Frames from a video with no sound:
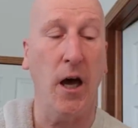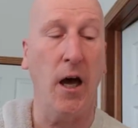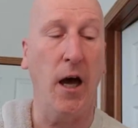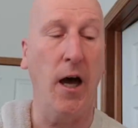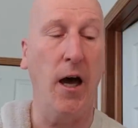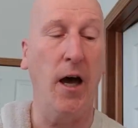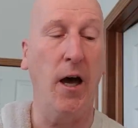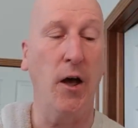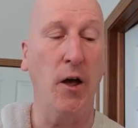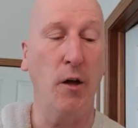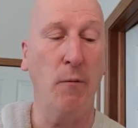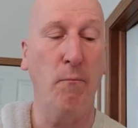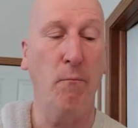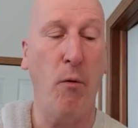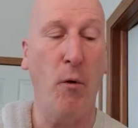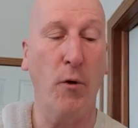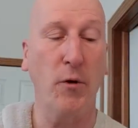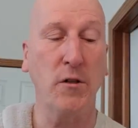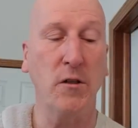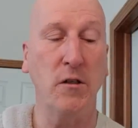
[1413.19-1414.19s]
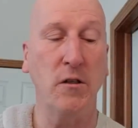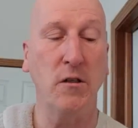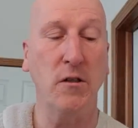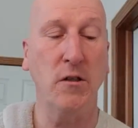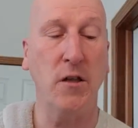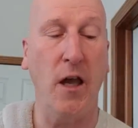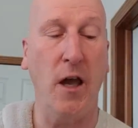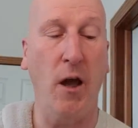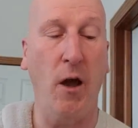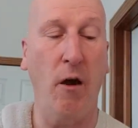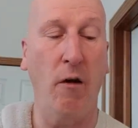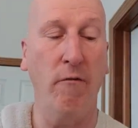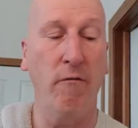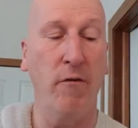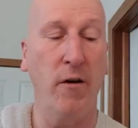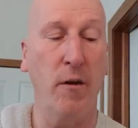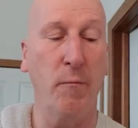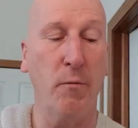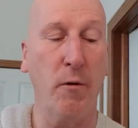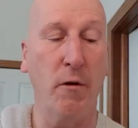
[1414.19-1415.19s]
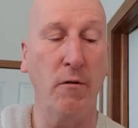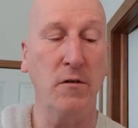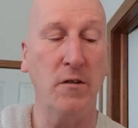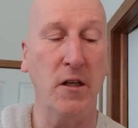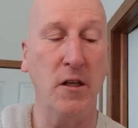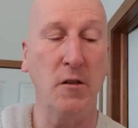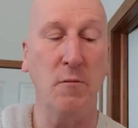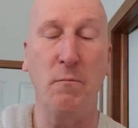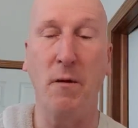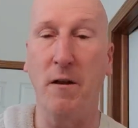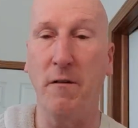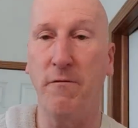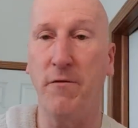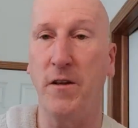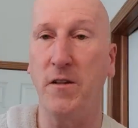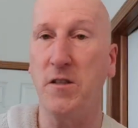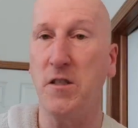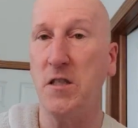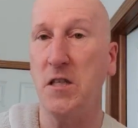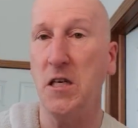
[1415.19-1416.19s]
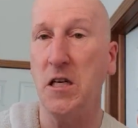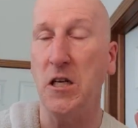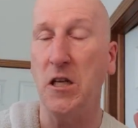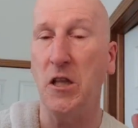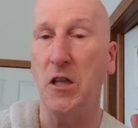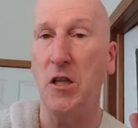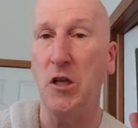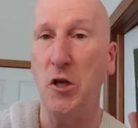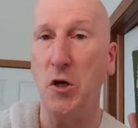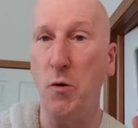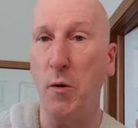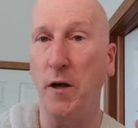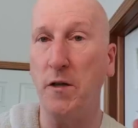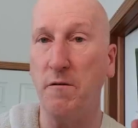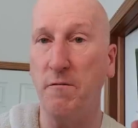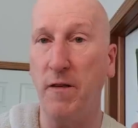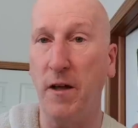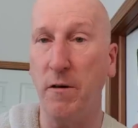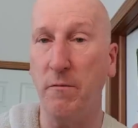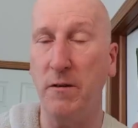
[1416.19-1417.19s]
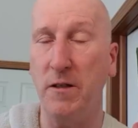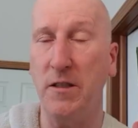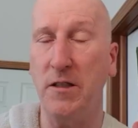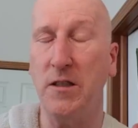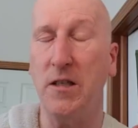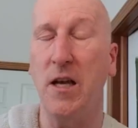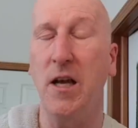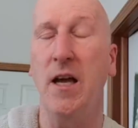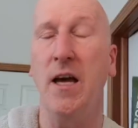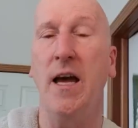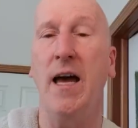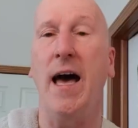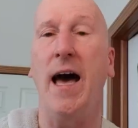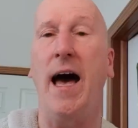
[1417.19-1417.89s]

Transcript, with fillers: Uh, portions of uh, proceeds benefits the U.S. veterans.